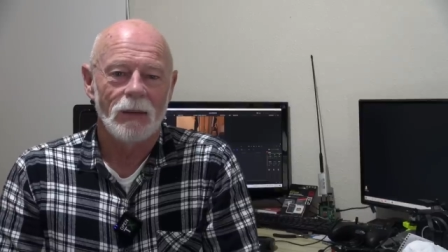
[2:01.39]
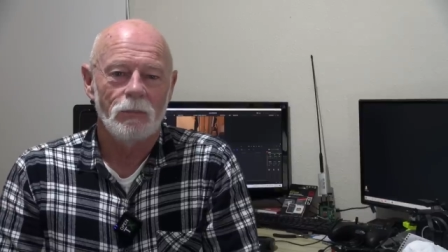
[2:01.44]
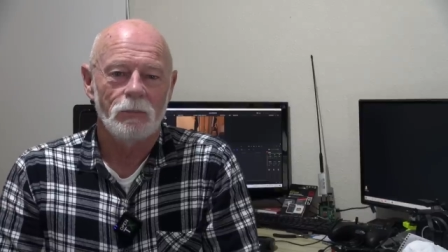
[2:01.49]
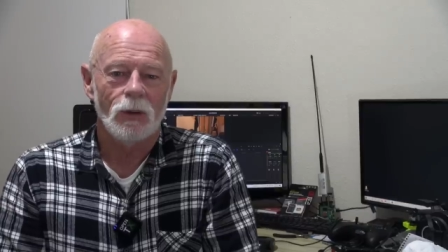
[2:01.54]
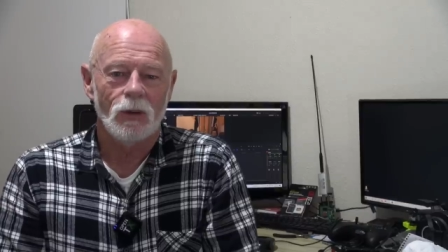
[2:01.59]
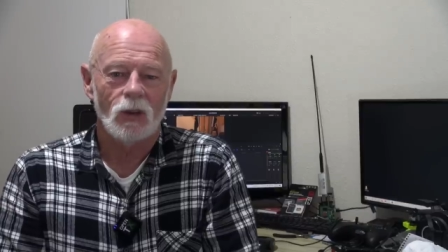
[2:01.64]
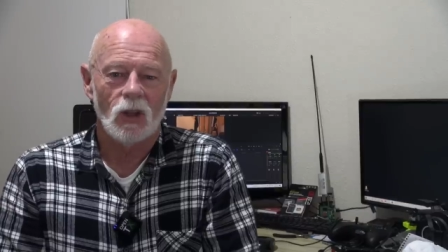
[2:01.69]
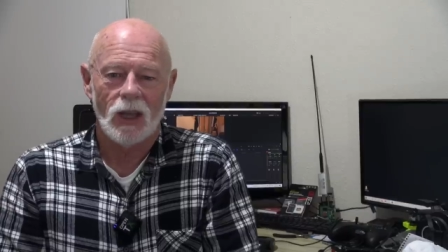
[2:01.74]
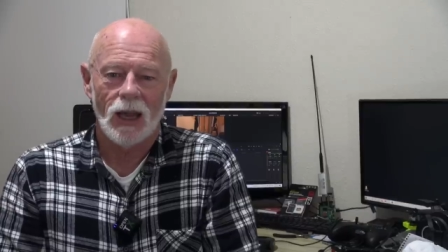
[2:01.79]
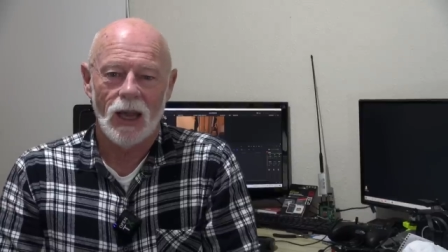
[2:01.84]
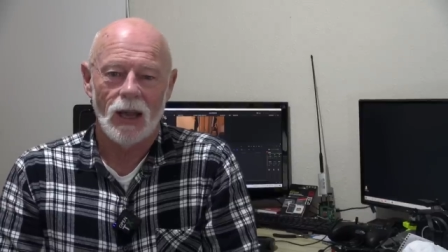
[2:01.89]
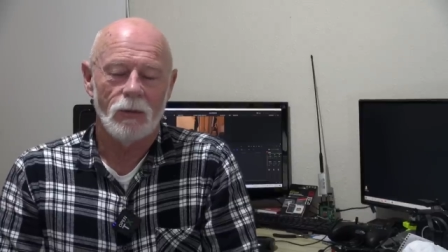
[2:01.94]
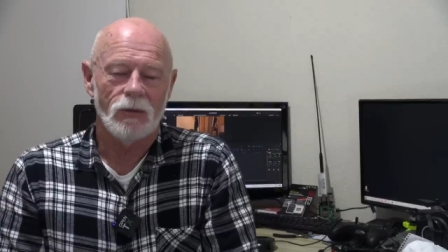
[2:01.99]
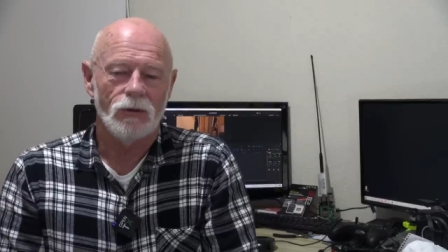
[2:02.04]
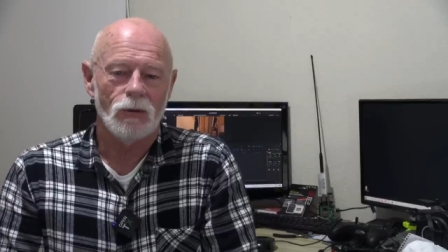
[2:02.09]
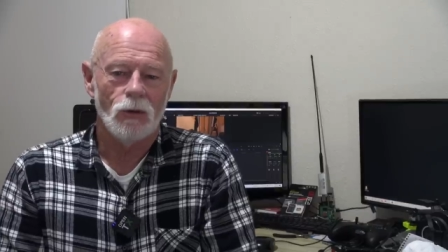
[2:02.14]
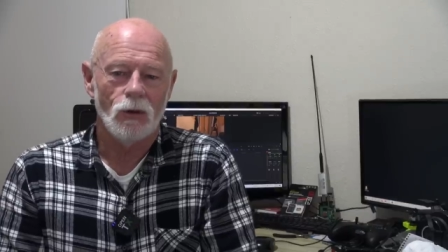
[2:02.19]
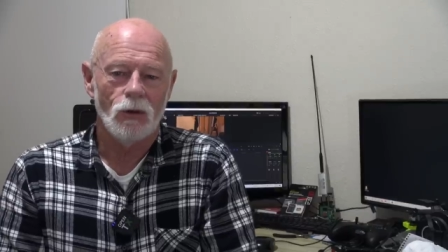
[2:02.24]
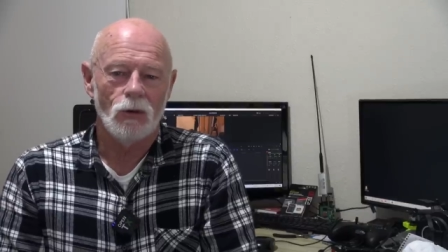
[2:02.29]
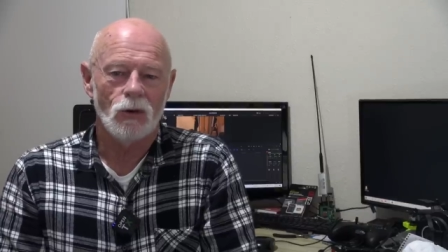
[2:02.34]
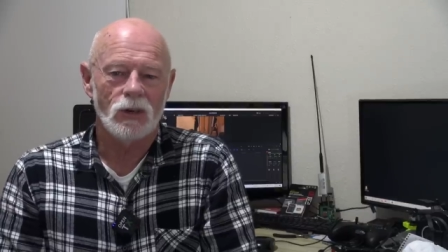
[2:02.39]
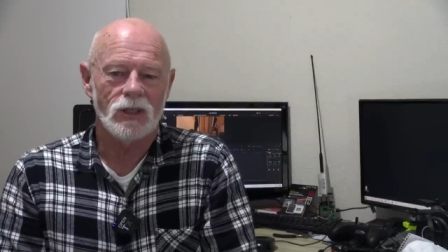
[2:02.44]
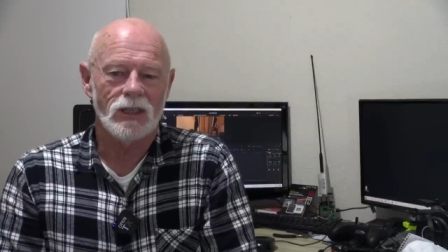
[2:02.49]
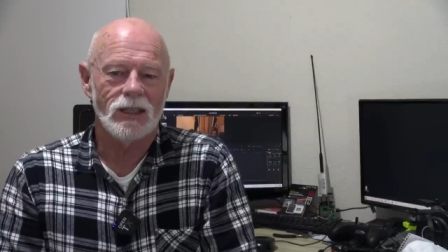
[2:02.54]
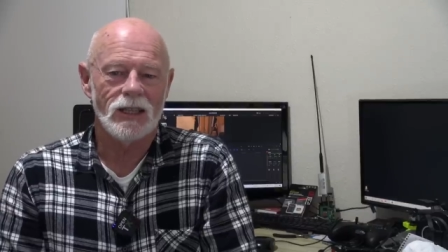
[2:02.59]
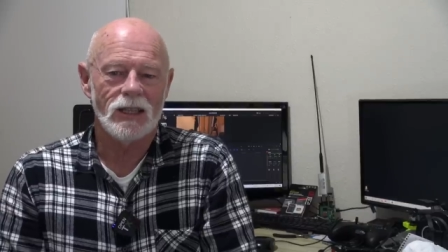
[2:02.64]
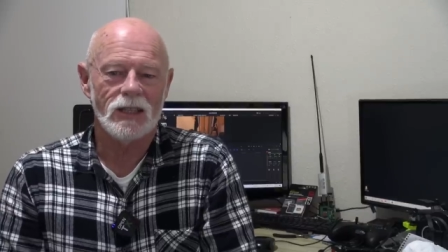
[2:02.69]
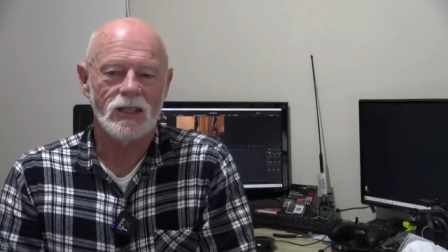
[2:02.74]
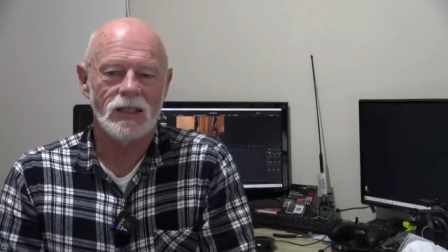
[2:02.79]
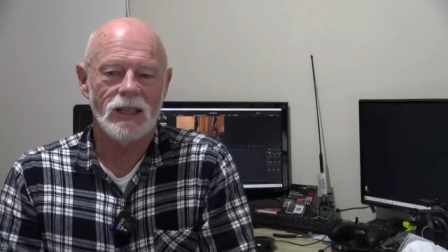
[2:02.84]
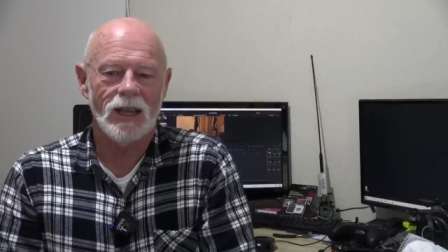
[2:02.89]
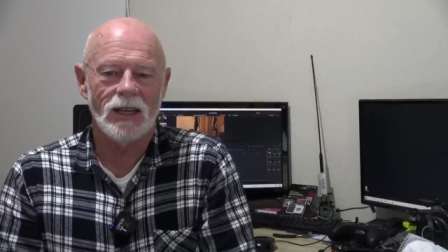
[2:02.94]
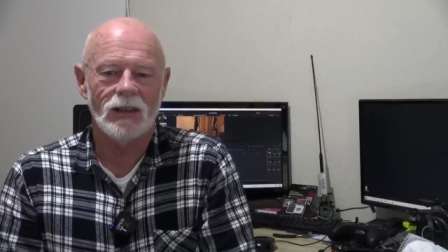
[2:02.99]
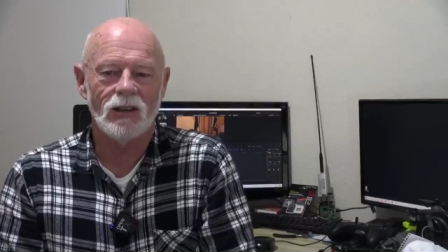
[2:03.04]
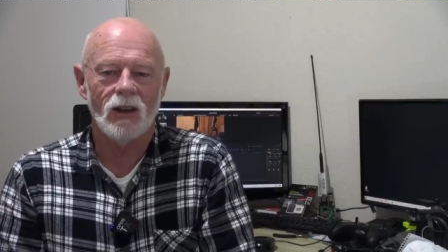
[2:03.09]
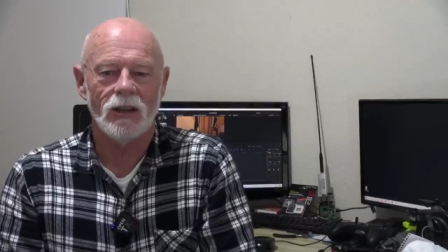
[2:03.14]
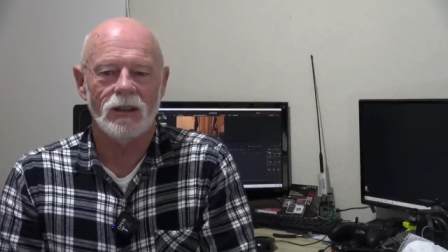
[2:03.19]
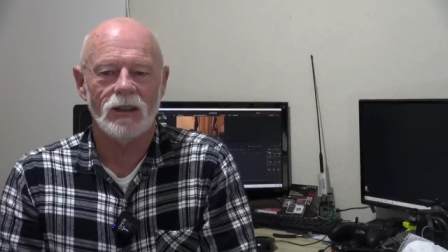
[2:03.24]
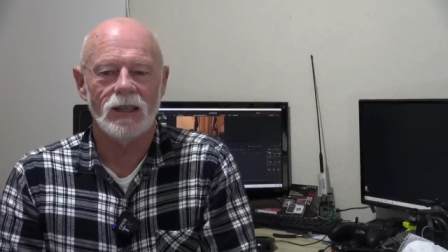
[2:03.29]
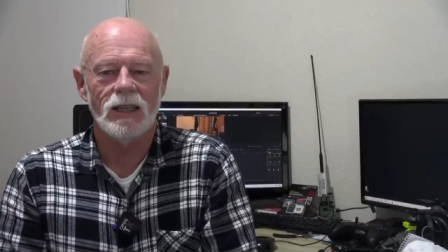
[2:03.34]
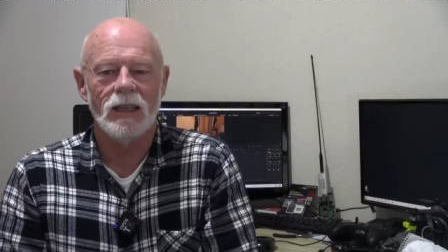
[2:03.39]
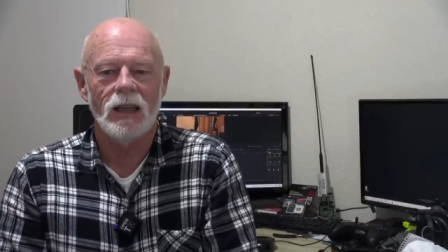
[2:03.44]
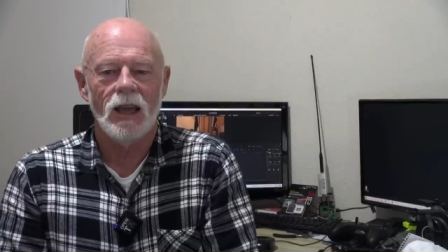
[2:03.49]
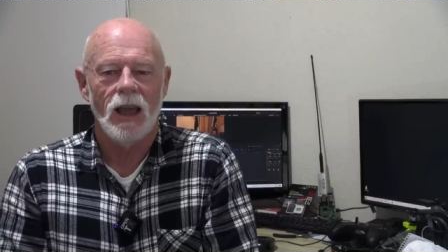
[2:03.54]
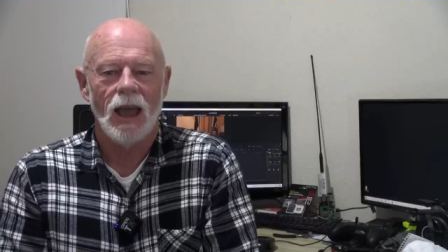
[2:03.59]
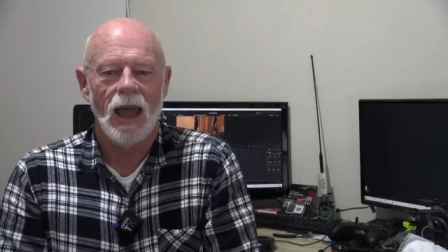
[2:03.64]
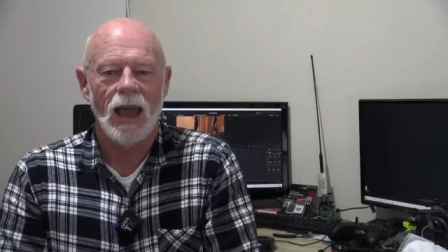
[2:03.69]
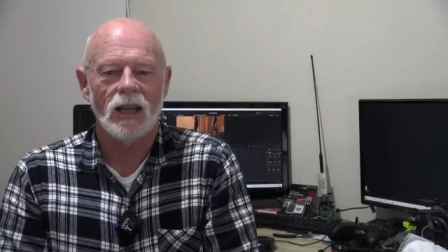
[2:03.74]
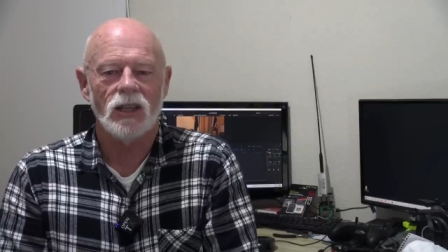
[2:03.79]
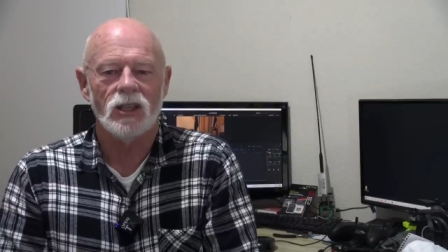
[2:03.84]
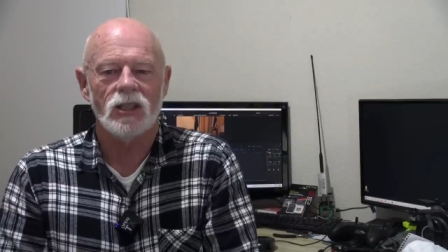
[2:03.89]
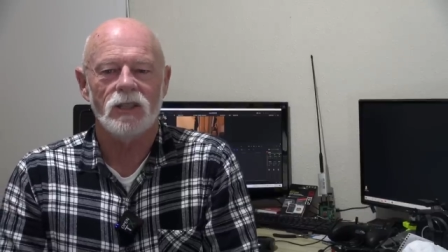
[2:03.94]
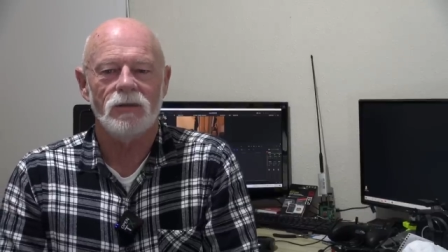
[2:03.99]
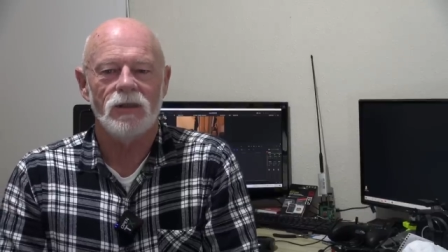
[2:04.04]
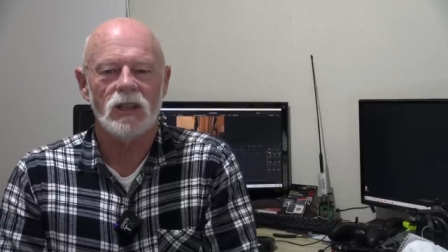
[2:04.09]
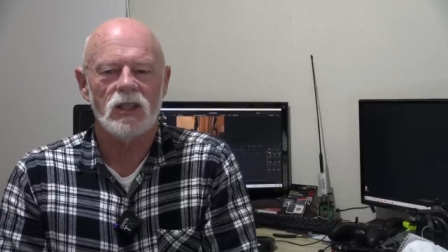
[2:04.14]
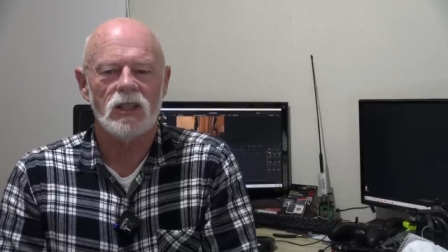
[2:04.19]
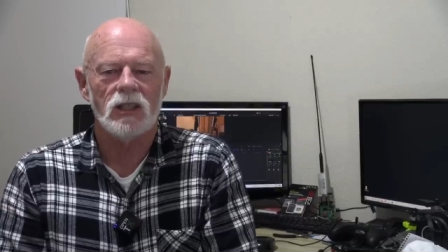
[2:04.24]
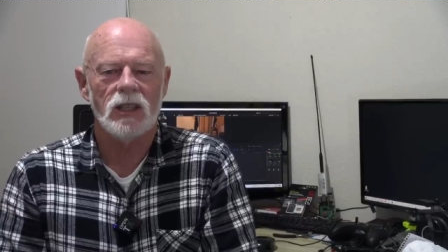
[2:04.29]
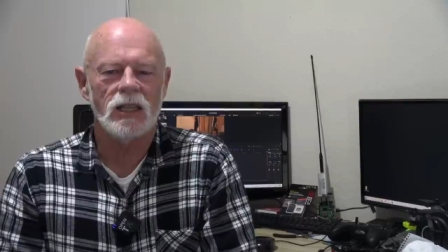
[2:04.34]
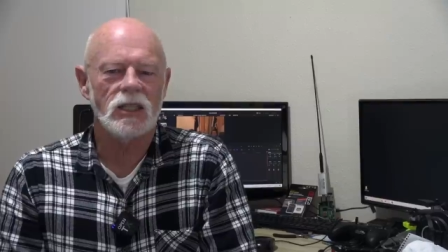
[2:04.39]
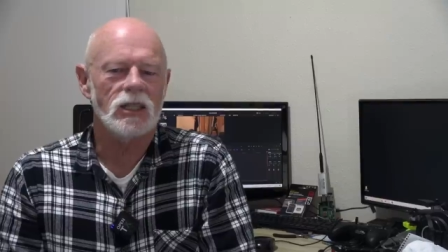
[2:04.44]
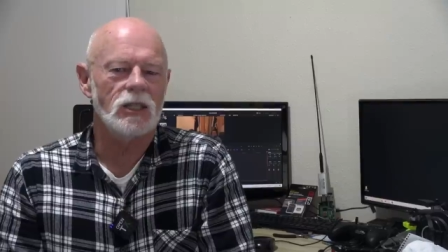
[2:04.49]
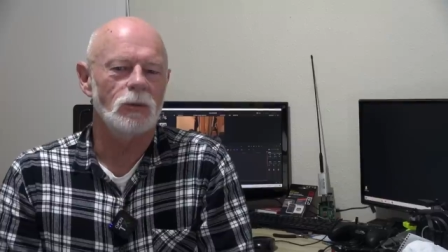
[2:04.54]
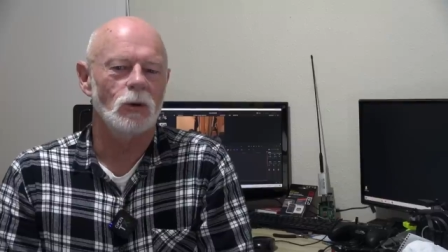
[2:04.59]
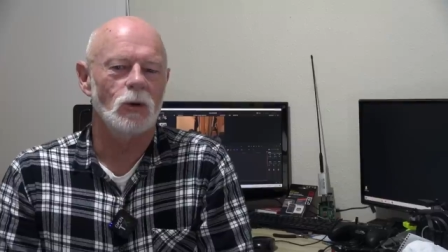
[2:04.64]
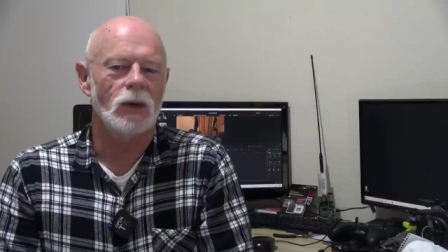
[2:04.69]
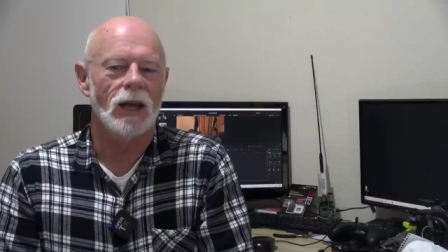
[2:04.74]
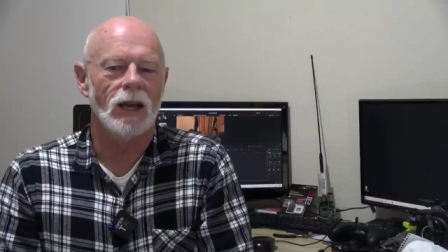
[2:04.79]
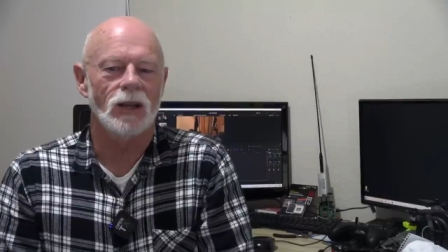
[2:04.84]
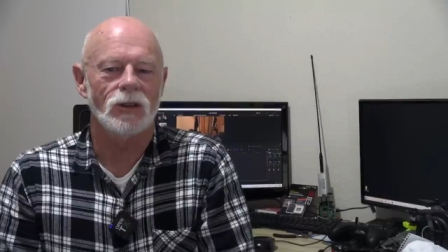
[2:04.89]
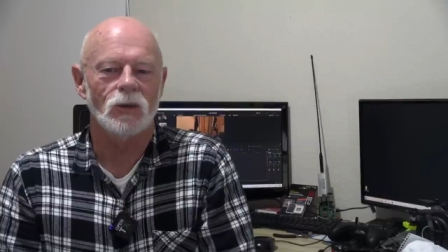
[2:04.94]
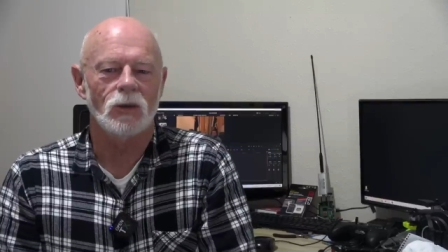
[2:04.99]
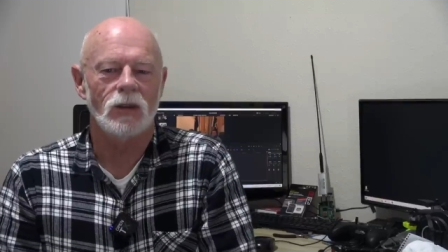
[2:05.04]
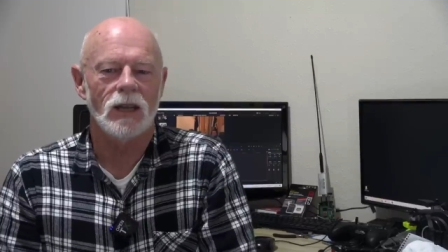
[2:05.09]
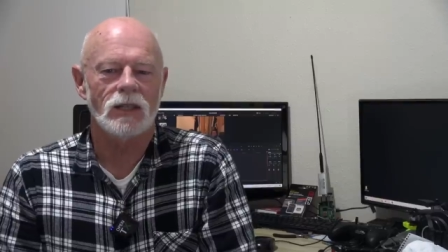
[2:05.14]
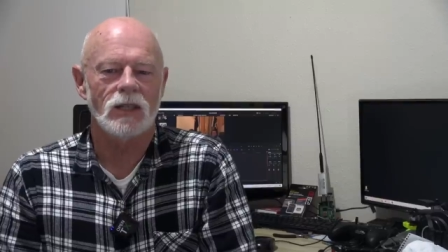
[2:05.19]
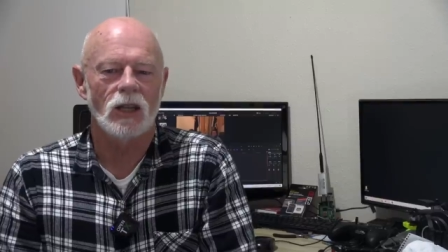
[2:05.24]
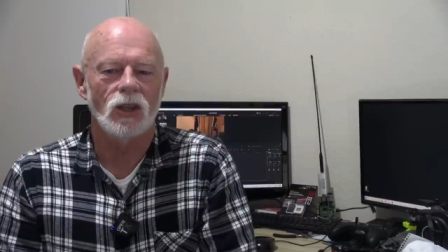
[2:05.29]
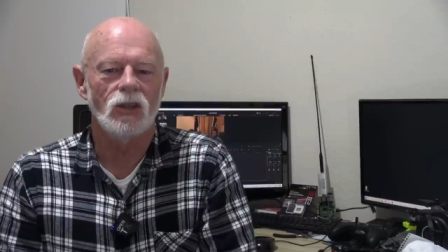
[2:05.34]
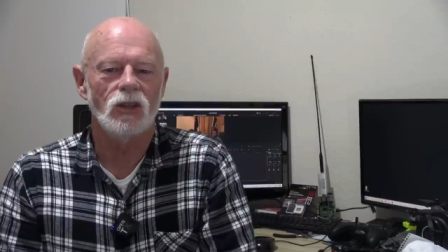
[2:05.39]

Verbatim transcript: Put the cart before the horse. It doesn't sound like the actions of a sensible council, does it?